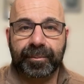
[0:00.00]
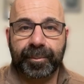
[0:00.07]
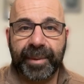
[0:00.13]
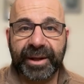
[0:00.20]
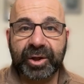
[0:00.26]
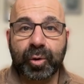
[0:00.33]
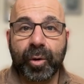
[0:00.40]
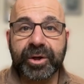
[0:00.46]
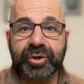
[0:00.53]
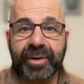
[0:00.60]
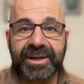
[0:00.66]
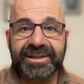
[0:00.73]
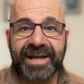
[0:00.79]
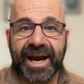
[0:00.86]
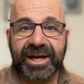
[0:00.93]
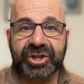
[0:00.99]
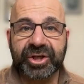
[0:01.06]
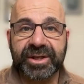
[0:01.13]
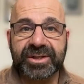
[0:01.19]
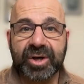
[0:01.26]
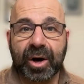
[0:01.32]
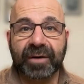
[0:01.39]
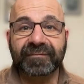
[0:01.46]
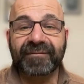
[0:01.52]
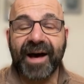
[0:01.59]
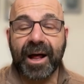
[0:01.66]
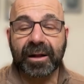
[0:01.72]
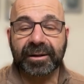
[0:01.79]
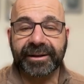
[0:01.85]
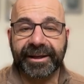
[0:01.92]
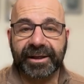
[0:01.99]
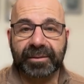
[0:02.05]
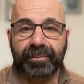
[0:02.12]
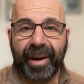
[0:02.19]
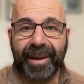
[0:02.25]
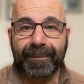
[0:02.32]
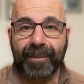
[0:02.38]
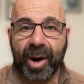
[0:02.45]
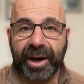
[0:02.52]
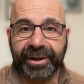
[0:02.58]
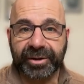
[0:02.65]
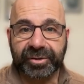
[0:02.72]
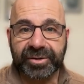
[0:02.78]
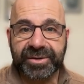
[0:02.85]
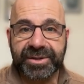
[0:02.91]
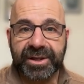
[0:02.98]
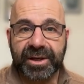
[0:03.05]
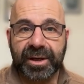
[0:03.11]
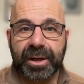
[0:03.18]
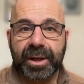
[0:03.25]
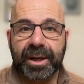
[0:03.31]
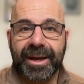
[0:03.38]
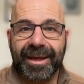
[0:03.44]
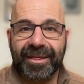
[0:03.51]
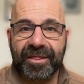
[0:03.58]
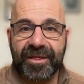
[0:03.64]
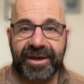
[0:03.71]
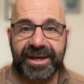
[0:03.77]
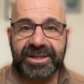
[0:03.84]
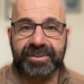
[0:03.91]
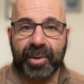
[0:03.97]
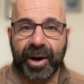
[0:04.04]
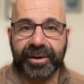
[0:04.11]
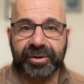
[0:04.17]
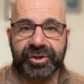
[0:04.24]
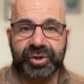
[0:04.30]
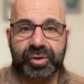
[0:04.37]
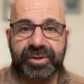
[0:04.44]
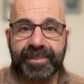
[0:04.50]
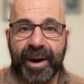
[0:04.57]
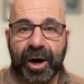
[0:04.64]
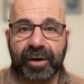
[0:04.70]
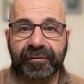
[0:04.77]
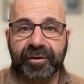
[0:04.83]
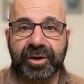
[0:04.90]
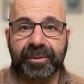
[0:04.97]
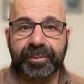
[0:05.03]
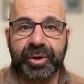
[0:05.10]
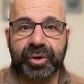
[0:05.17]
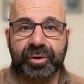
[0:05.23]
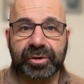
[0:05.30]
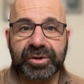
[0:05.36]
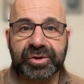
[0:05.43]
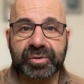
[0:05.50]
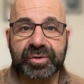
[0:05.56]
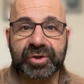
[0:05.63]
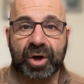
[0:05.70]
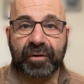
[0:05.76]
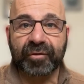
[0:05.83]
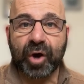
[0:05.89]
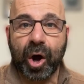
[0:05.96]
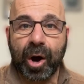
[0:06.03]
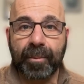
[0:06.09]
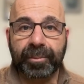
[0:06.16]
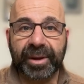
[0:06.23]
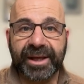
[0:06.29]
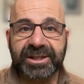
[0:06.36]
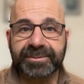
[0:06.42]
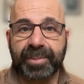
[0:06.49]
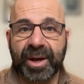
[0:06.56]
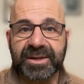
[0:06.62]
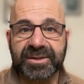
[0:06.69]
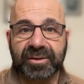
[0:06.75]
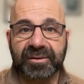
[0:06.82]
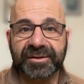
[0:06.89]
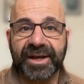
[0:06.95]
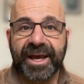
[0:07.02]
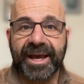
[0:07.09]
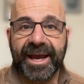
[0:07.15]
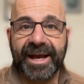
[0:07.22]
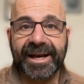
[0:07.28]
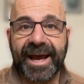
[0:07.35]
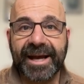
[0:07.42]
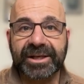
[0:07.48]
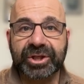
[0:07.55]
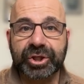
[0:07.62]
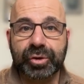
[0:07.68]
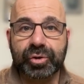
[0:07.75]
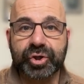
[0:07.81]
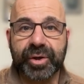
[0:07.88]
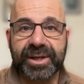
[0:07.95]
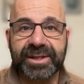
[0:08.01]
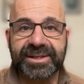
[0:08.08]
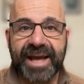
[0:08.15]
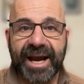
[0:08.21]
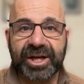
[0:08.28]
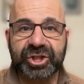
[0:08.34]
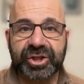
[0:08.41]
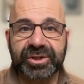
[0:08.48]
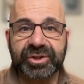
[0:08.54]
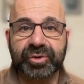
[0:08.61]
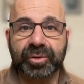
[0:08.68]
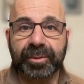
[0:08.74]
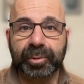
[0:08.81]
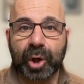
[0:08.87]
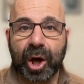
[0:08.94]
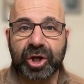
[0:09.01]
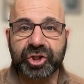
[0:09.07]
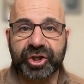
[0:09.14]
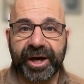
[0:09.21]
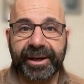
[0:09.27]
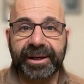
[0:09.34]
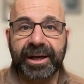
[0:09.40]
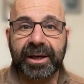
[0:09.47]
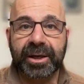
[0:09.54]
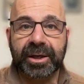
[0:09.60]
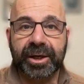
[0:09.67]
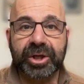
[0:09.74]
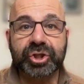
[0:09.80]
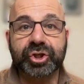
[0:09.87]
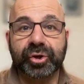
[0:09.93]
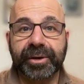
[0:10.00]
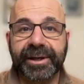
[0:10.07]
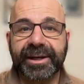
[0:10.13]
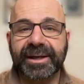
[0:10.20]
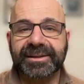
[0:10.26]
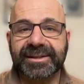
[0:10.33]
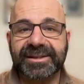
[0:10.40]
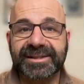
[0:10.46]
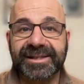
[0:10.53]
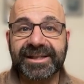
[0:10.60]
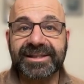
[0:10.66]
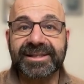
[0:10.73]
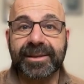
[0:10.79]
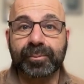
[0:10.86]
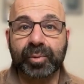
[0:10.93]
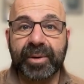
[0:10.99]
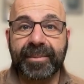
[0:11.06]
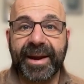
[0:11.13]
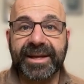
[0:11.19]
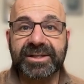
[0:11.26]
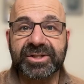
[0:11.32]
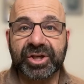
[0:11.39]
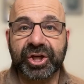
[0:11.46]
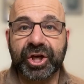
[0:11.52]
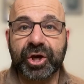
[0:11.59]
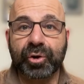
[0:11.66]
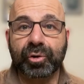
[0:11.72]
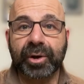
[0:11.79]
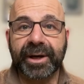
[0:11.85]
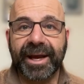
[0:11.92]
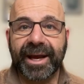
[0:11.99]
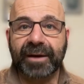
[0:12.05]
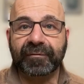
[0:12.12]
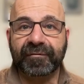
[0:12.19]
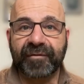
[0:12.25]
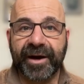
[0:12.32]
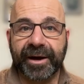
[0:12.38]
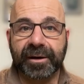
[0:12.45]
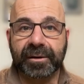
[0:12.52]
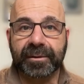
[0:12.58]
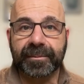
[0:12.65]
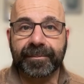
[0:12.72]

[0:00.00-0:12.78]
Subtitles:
Bitcoin transactions are validated by miners. These miners use powerful computers to solve complex puzzles and add new transactions to the blockchain, ensuring that the system remains secure and fair.